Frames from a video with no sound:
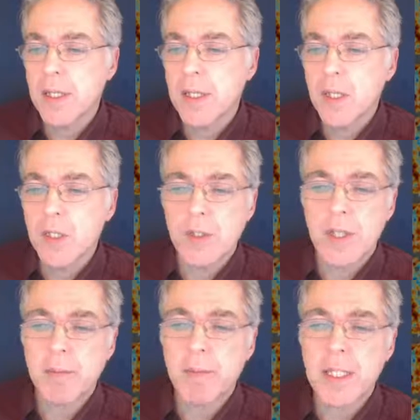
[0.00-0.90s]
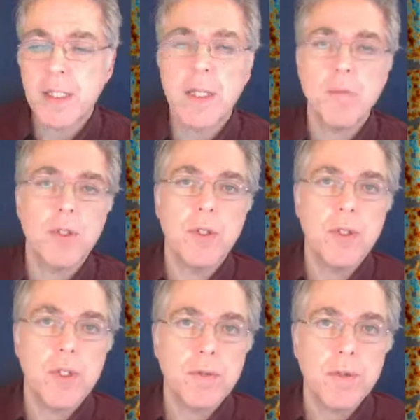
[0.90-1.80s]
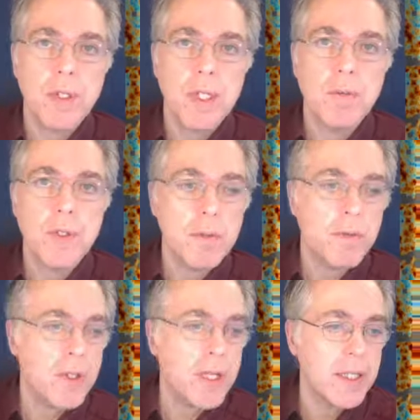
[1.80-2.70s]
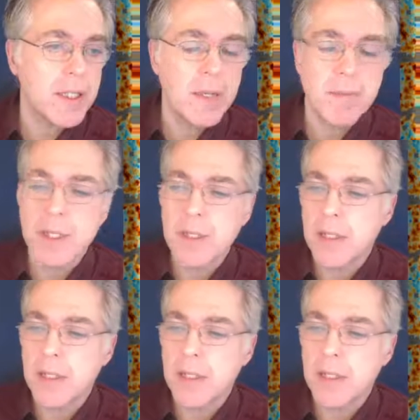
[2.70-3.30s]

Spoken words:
So that basically produces, for example, some of the lighter elements,